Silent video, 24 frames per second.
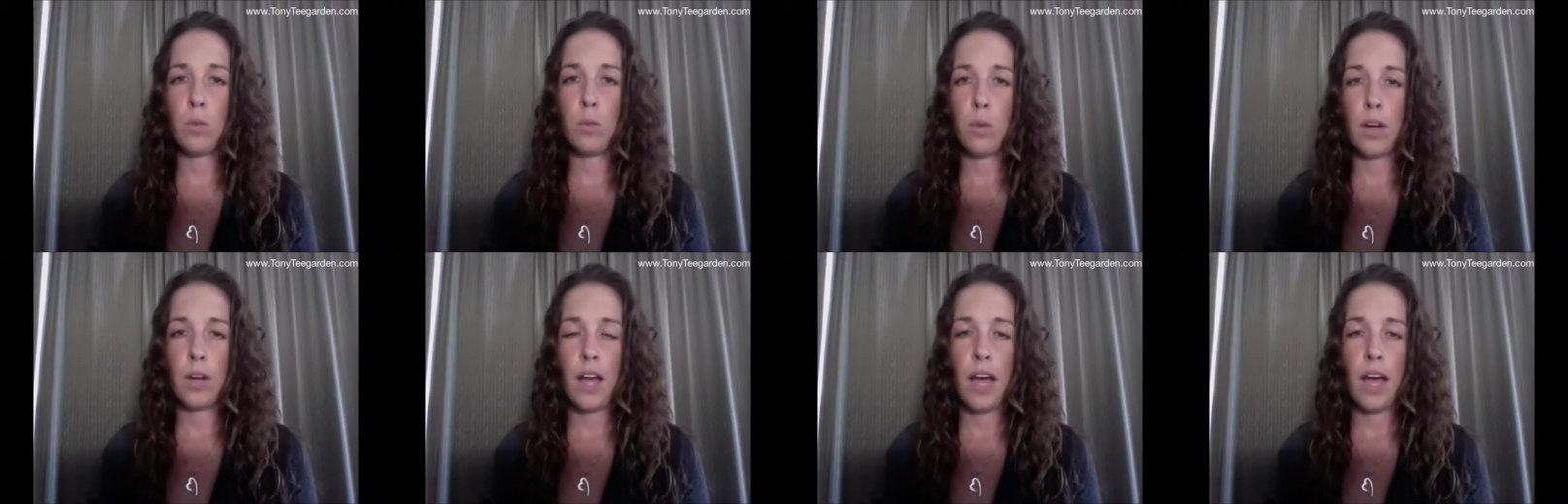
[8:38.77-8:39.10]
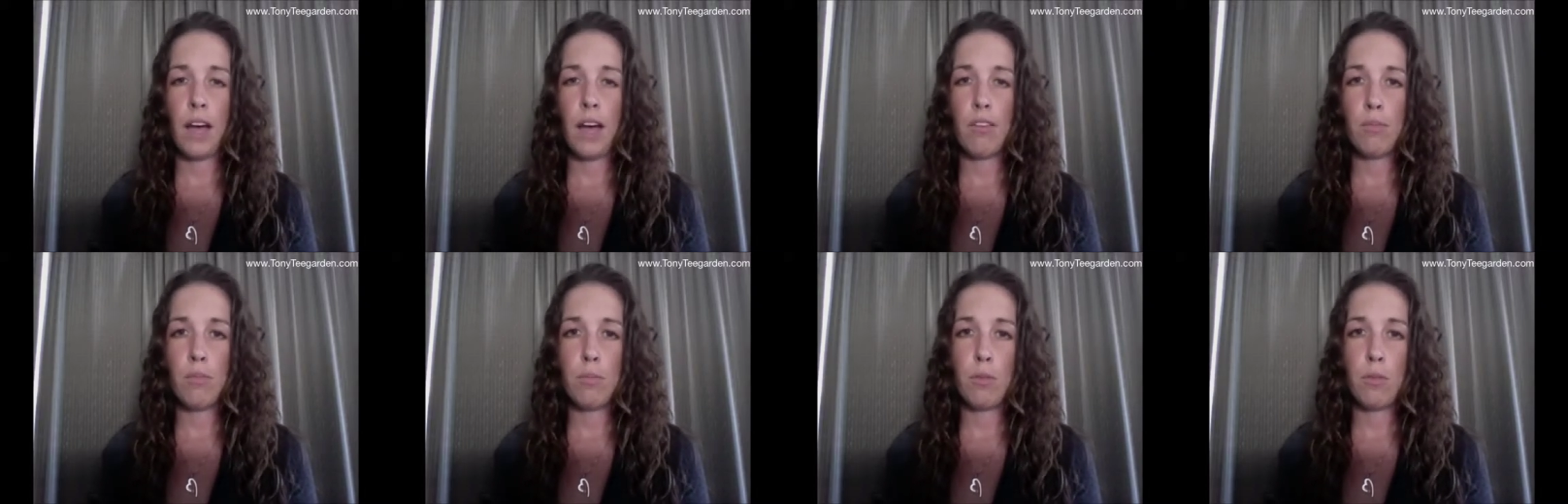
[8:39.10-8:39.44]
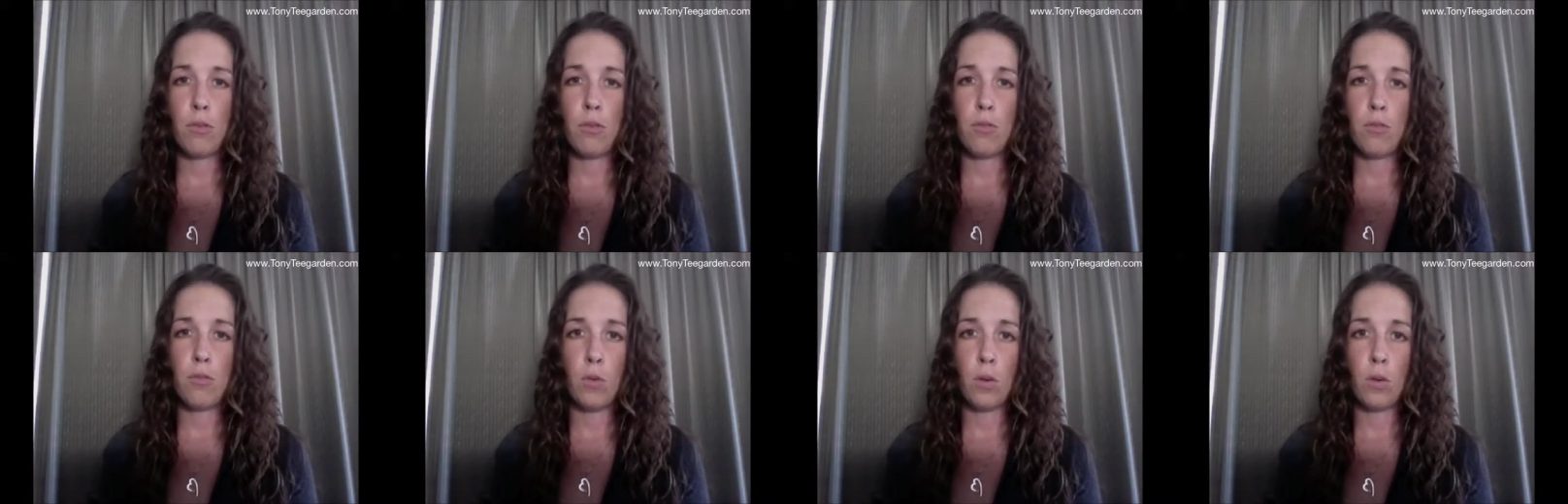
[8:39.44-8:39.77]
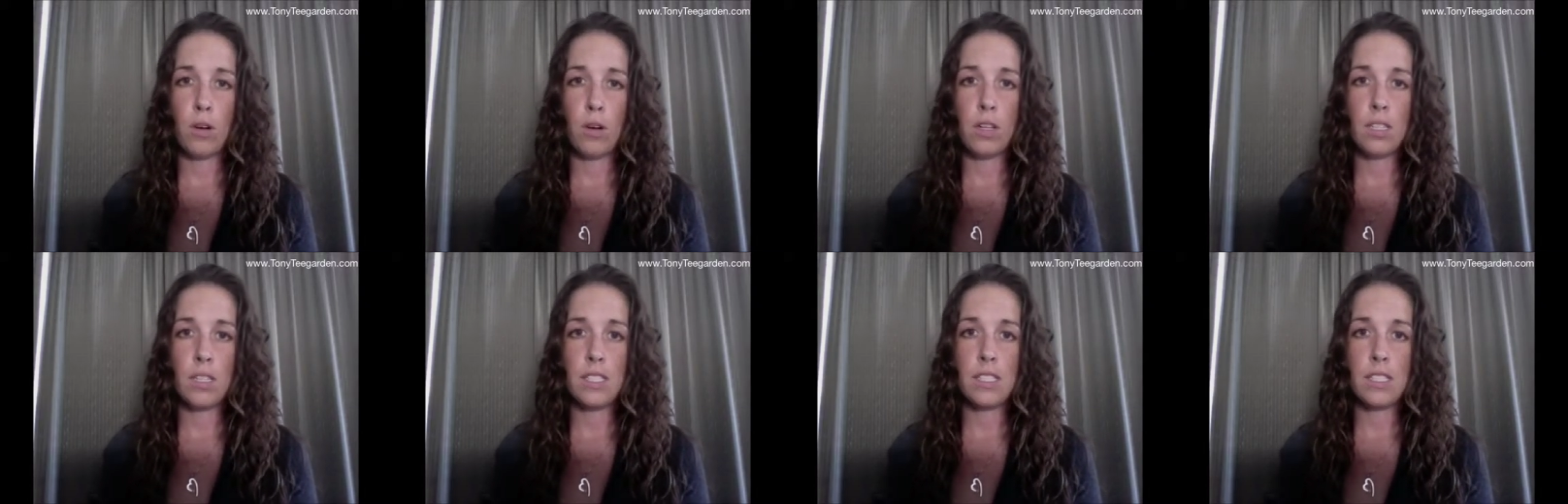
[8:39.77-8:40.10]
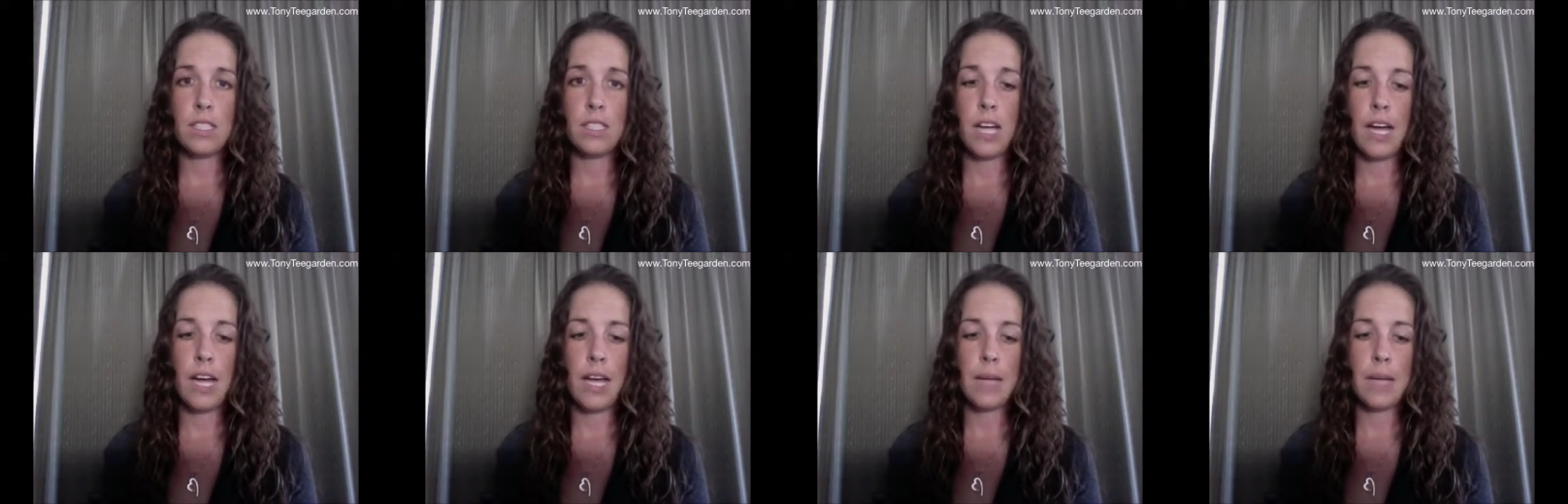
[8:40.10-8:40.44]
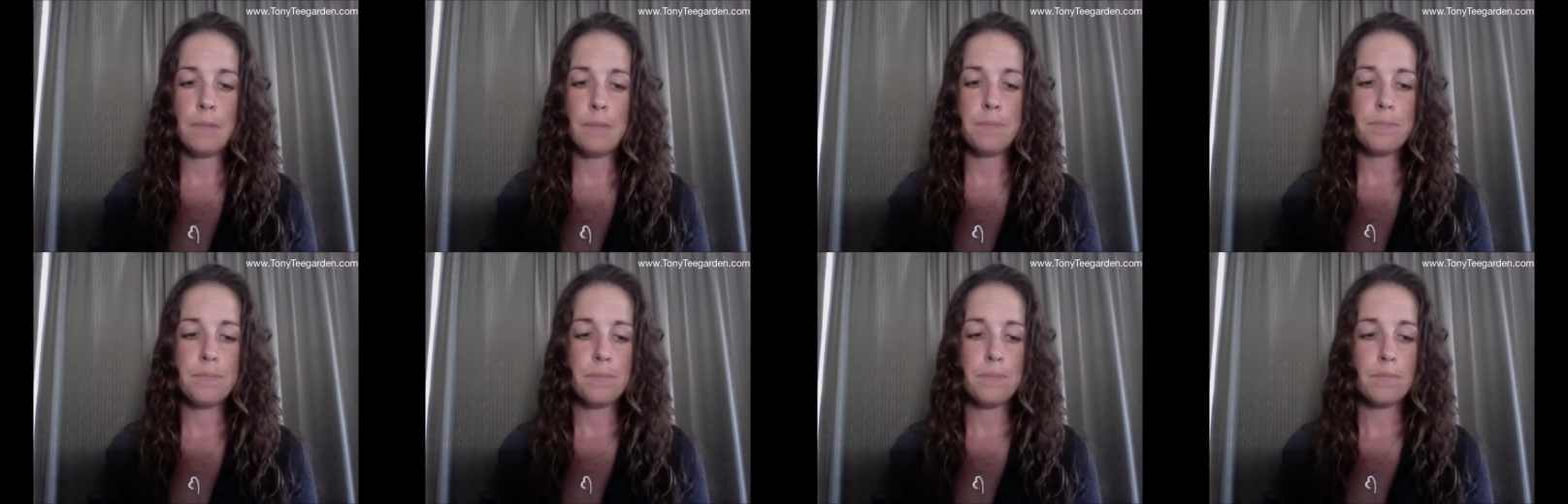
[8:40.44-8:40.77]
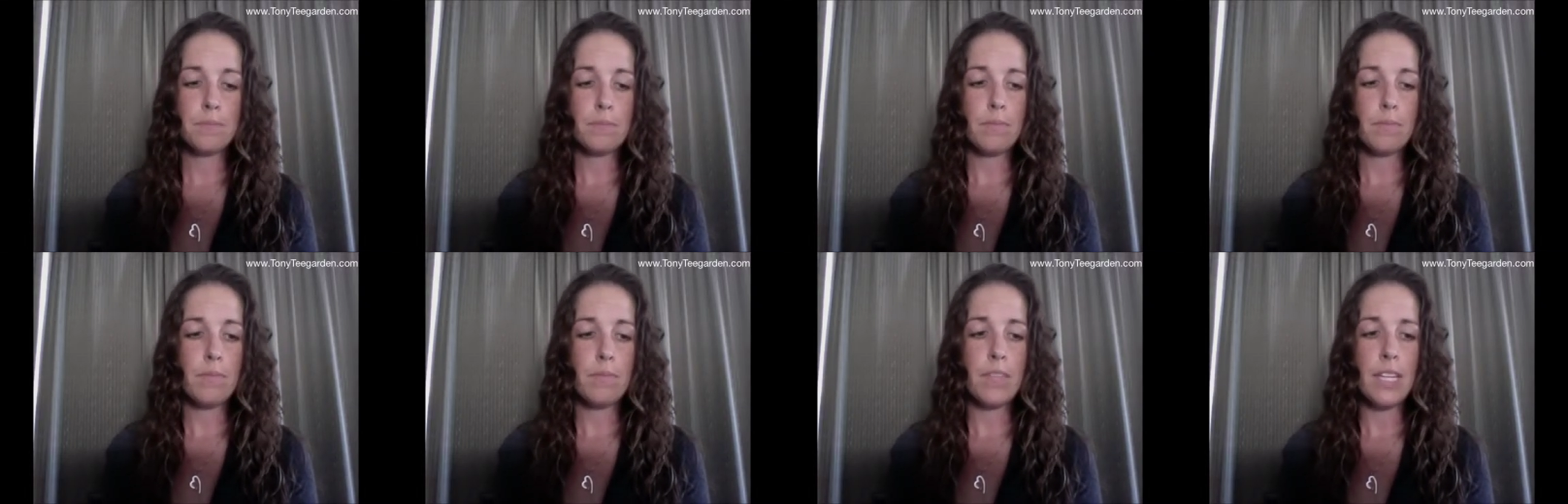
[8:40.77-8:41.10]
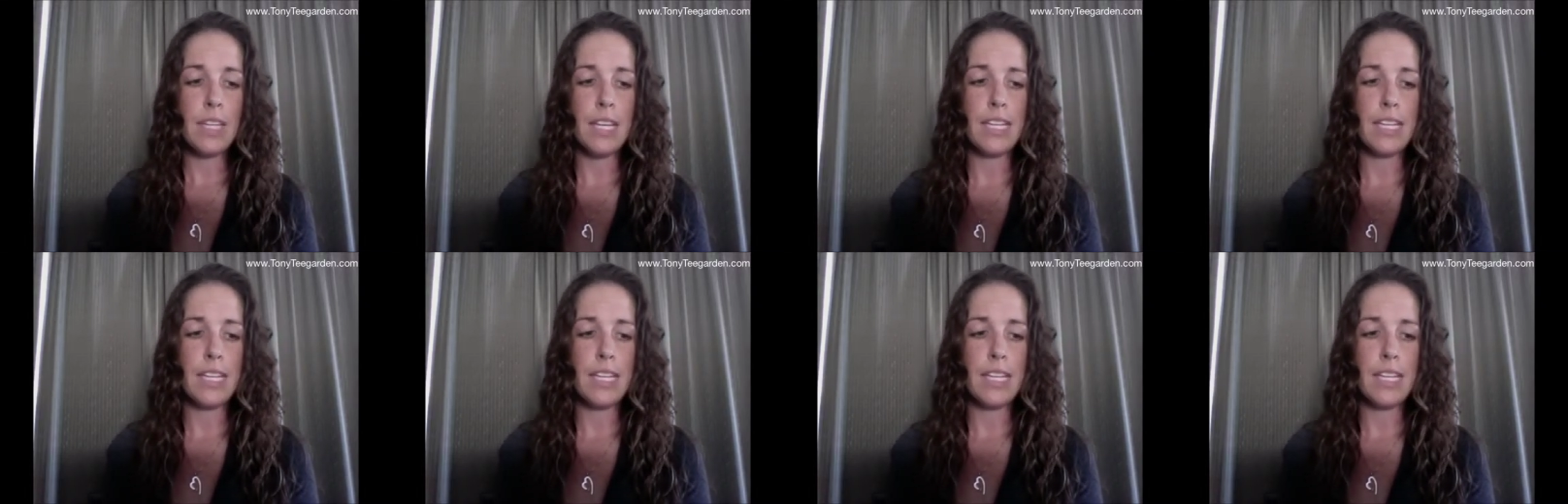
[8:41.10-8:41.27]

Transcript: would have before this time.